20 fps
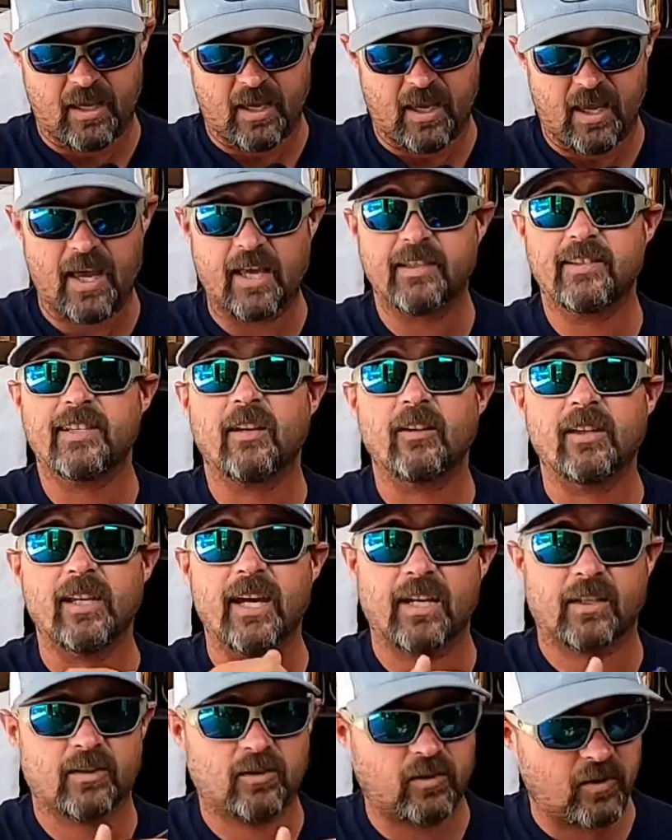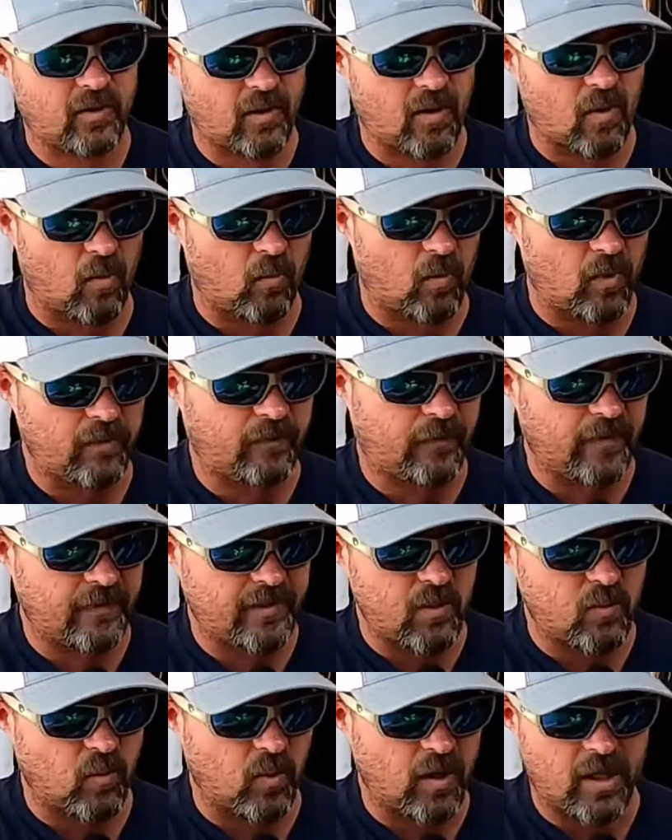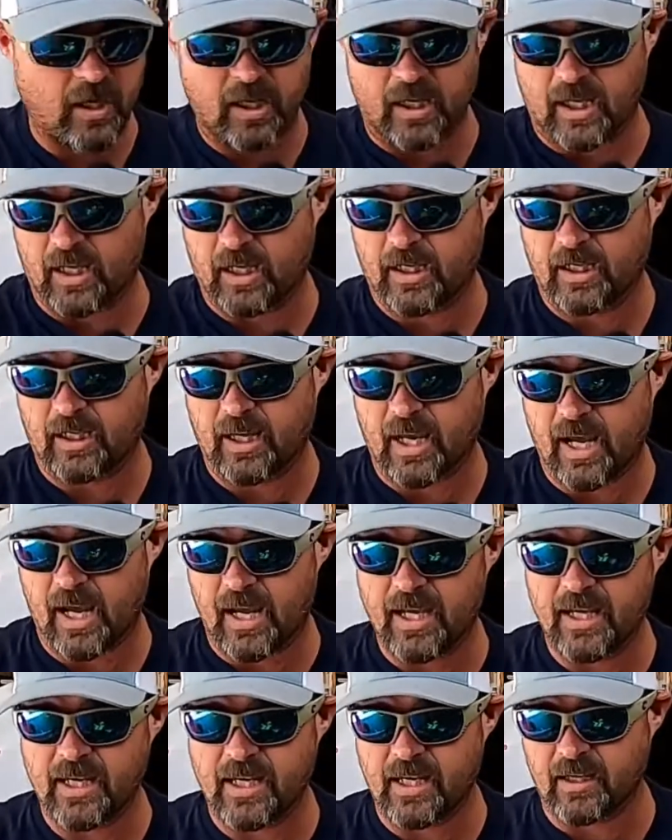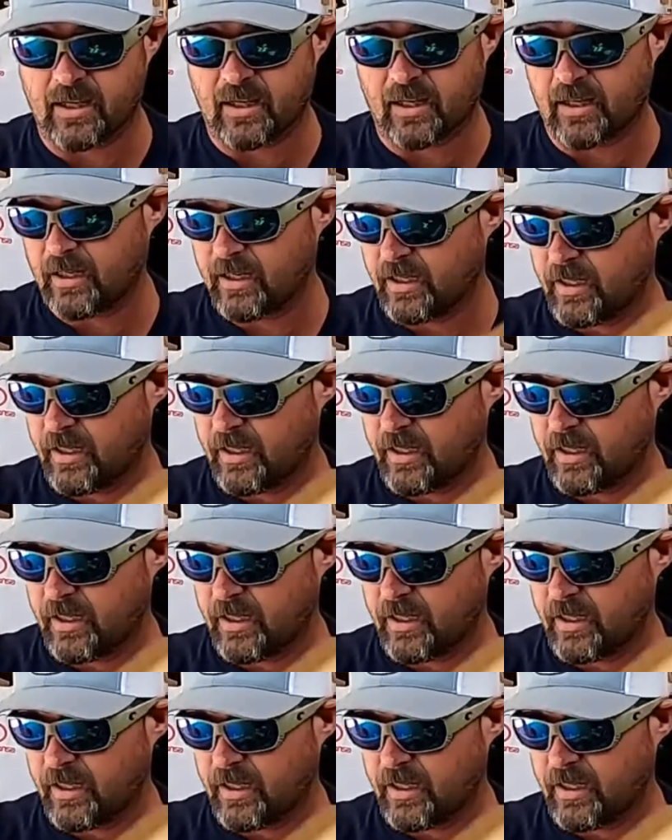SLX 151 high gear.